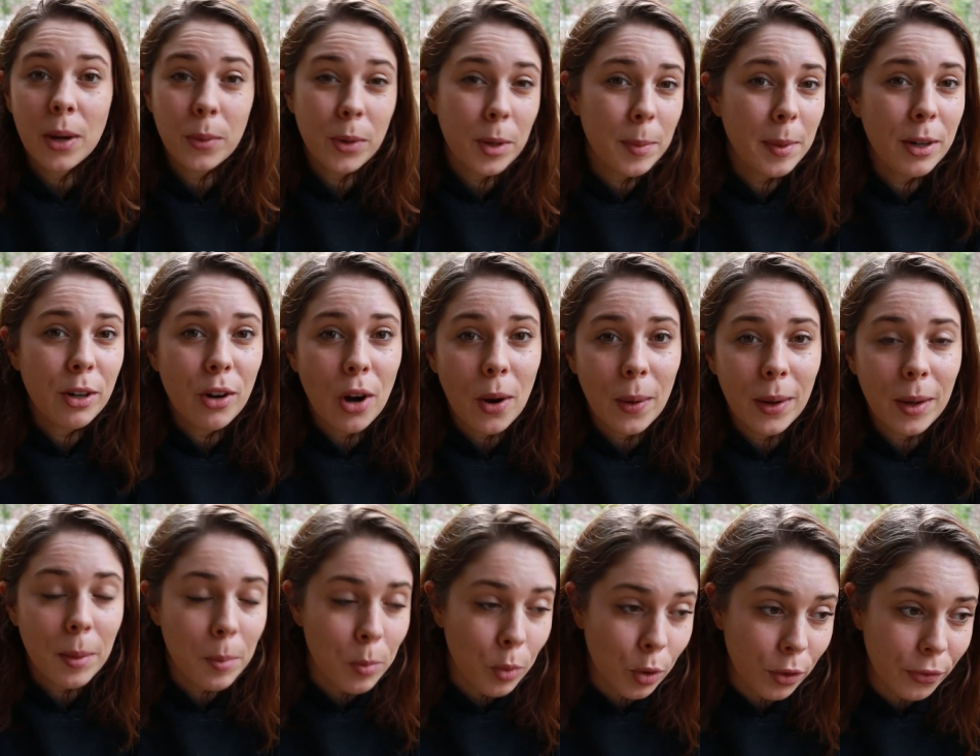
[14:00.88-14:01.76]
I want to be
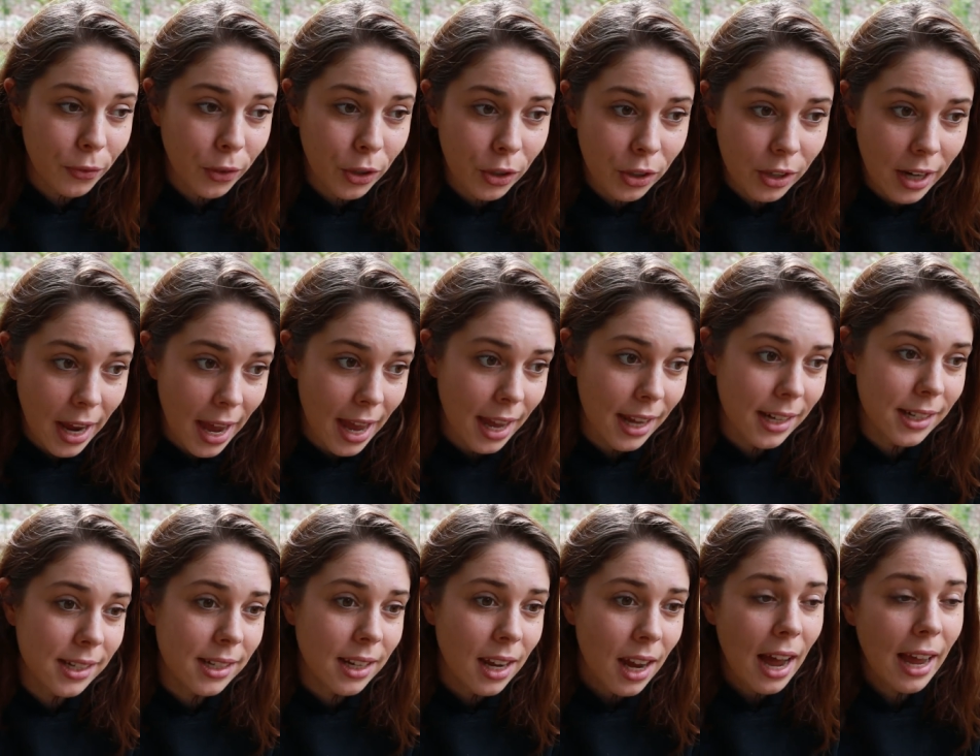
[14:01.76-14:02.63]
growing more food
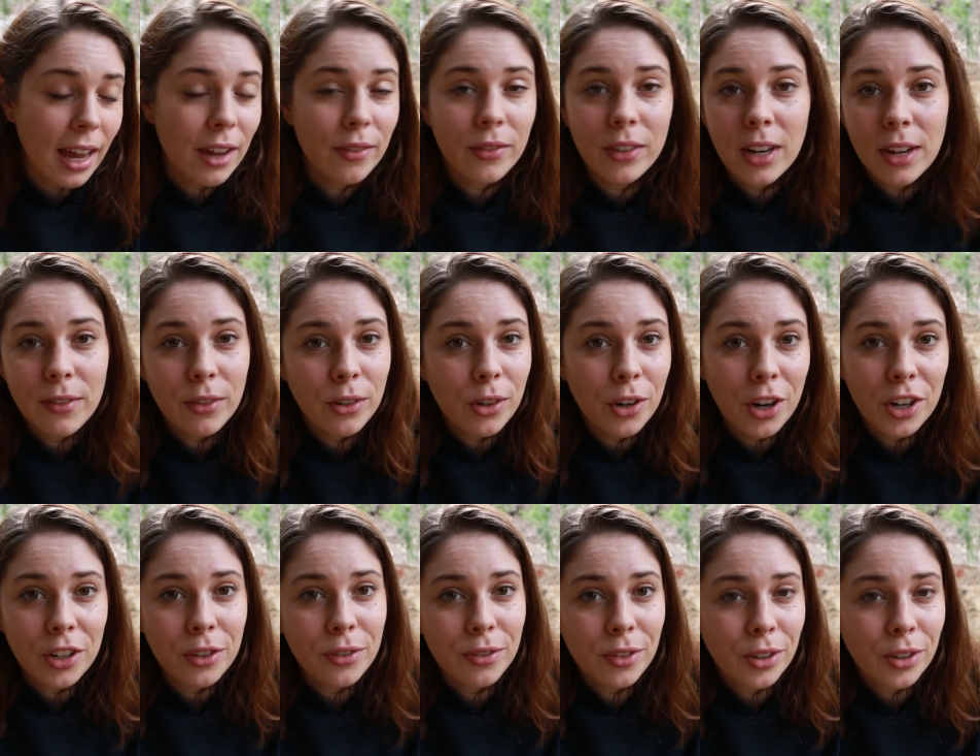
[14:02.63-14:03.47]
and I have never grown